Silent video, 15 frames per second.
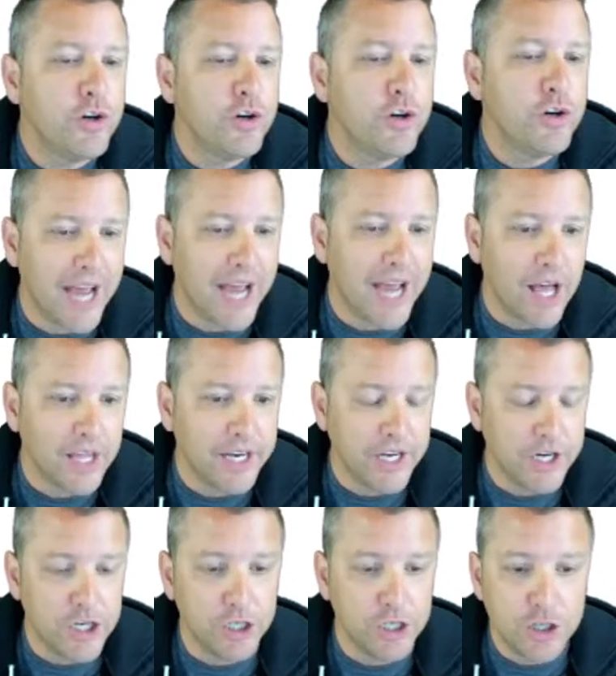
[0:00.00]

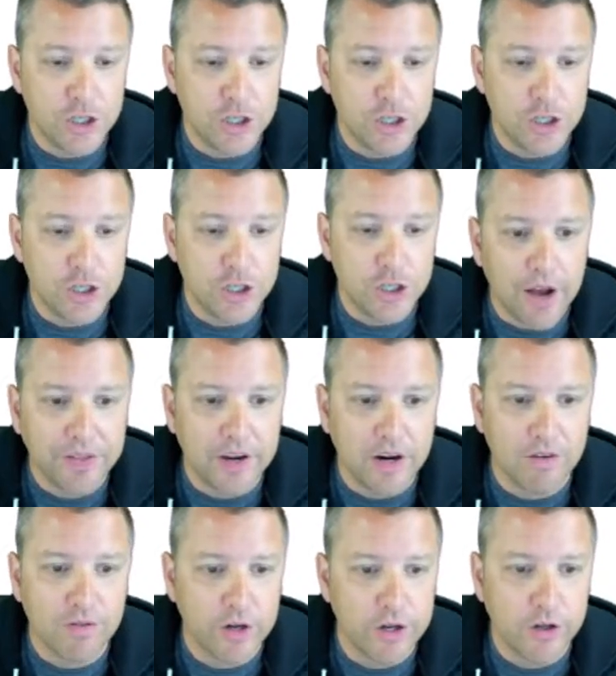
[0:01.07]
functionality did you put out
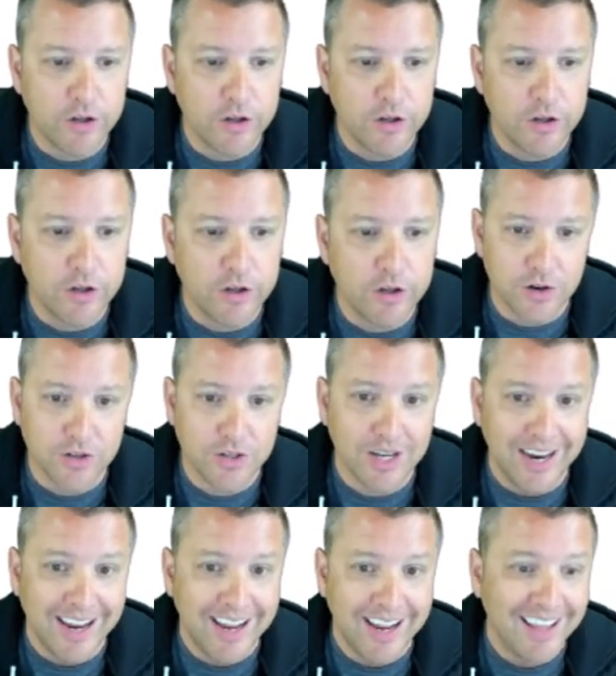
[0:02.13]
there for your users
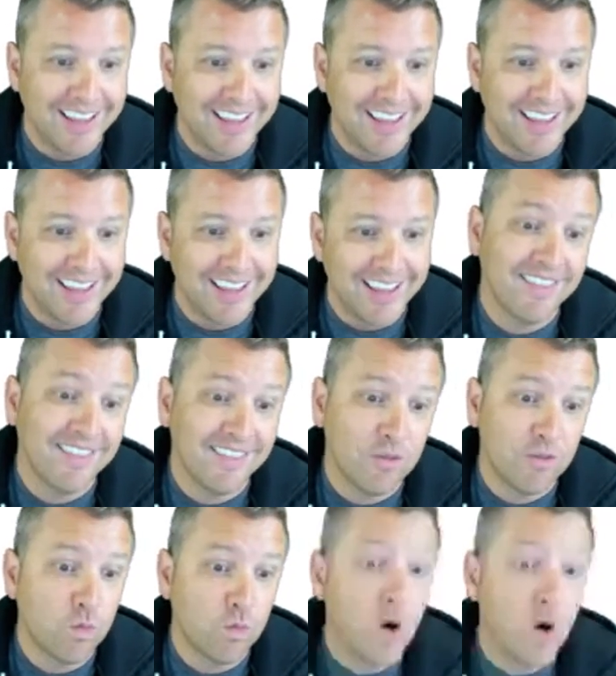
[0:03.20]
that
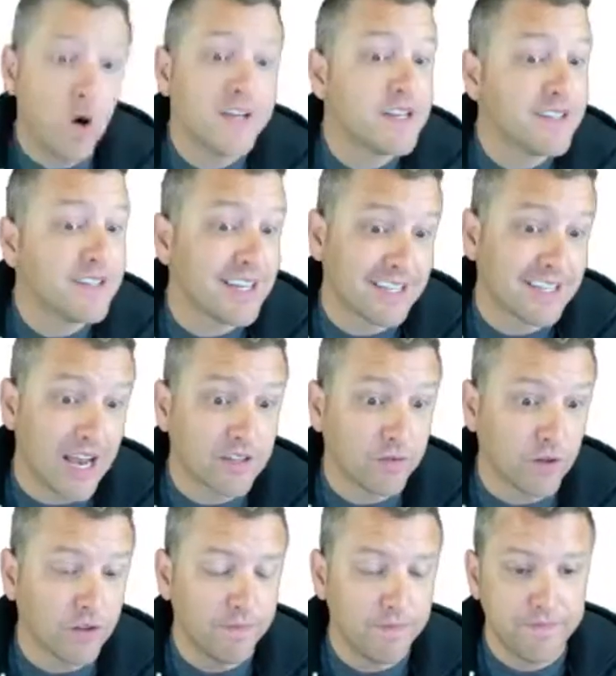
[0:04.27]
wasn't successful,
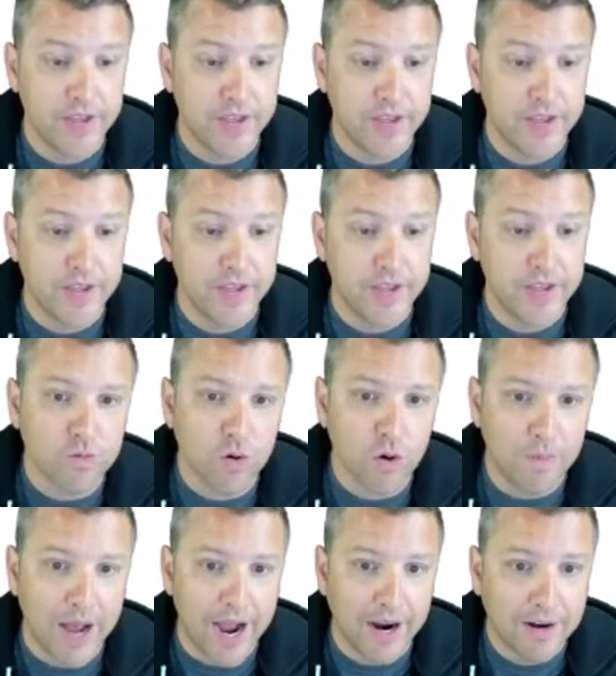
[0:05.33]
that you had to roll
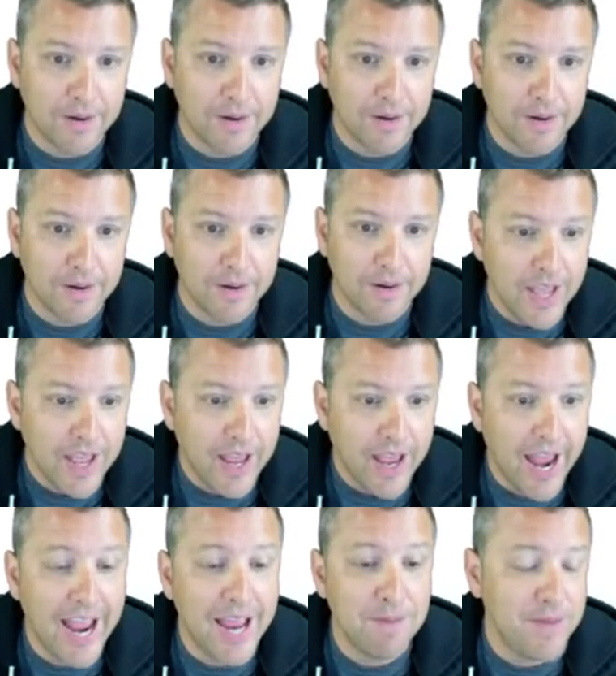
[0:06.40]
back?
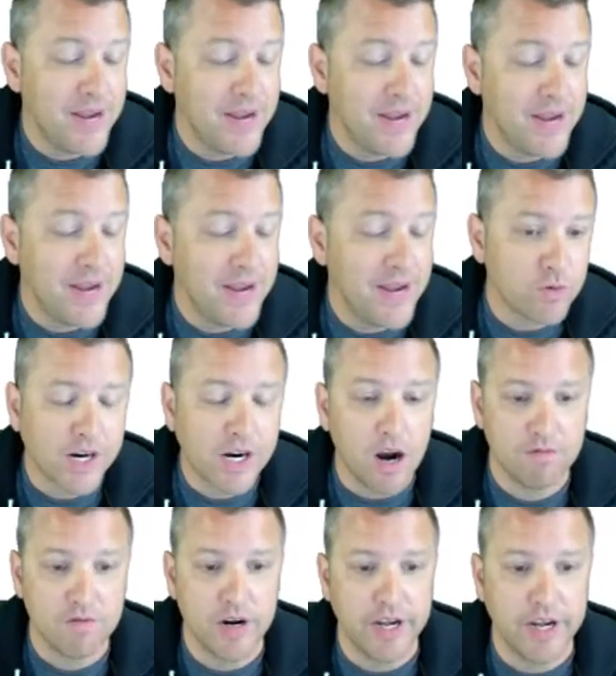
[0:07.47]
And mean time to
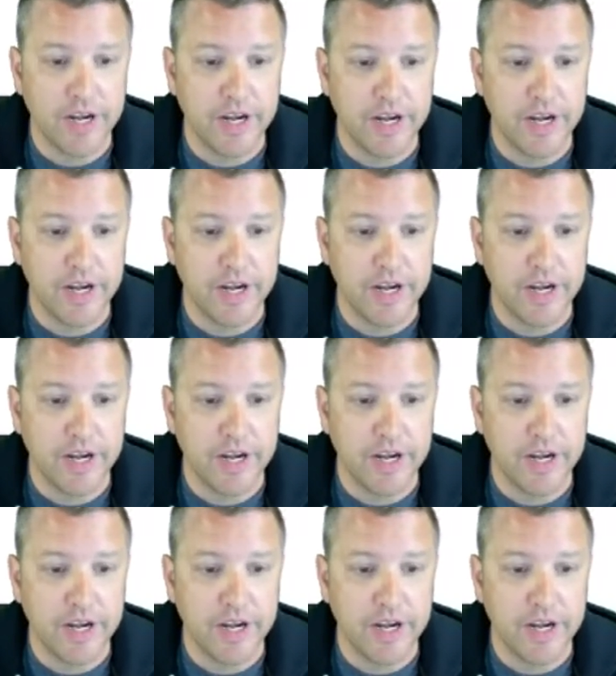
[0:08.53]
recovery